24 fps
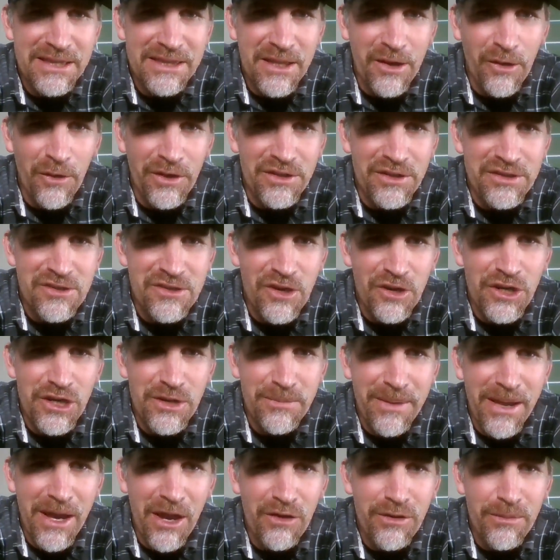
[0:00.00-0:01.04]
They were concerned
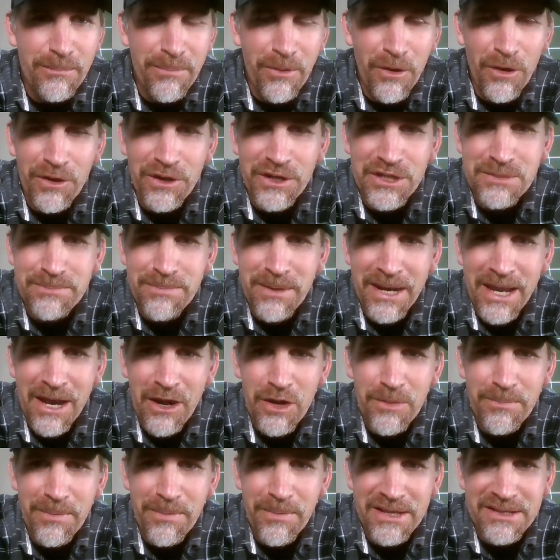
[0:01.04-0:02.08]
about Berdych, but
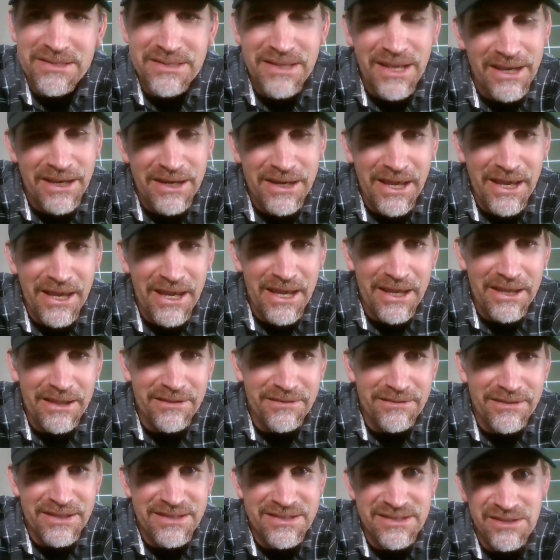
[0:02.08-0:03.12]
everybody's saying,
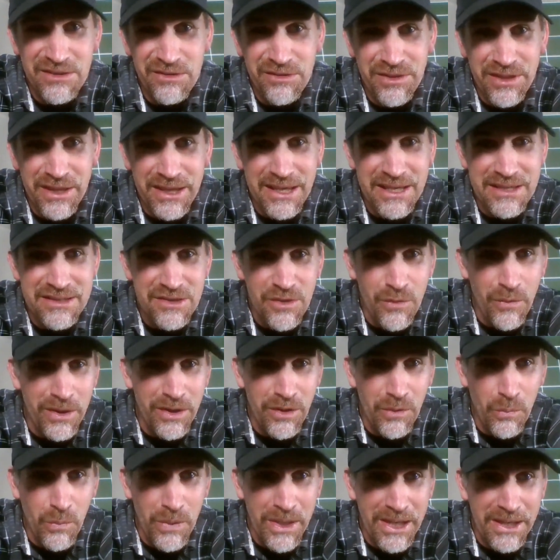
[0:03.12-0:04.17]
hey, they still think he's
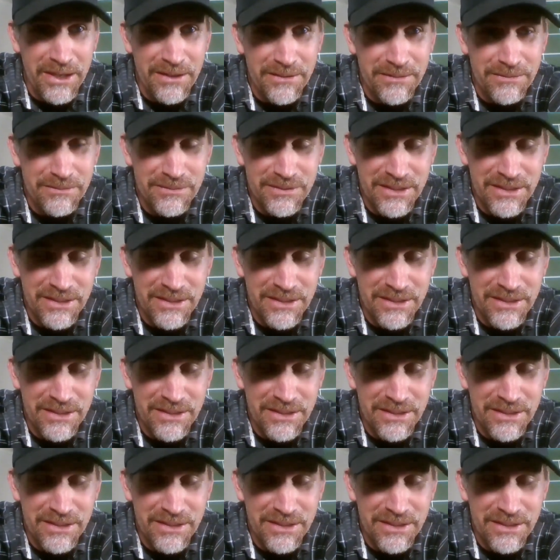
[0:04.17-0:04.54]
going to win.